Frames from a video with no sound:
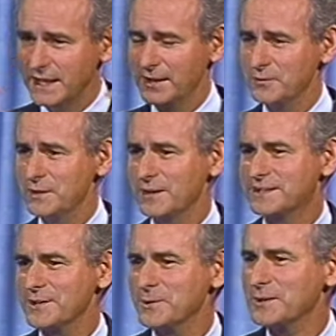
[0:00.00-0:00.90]
And we were
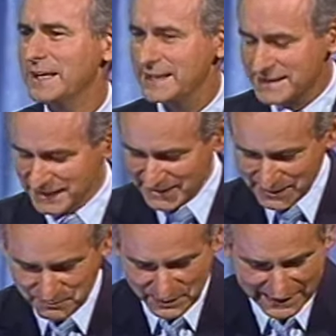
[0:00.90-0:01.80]
so glad to get
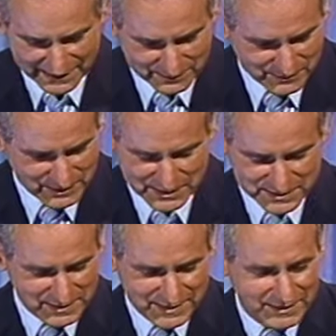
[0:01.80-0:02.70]
them back
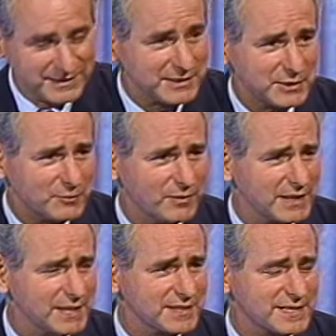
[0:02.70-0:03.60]
because, you know,
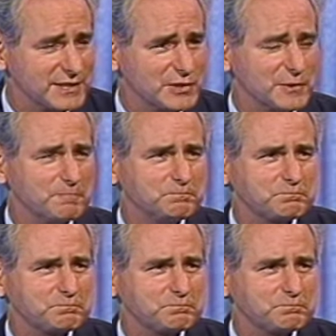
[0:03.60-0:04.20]
what else do you do?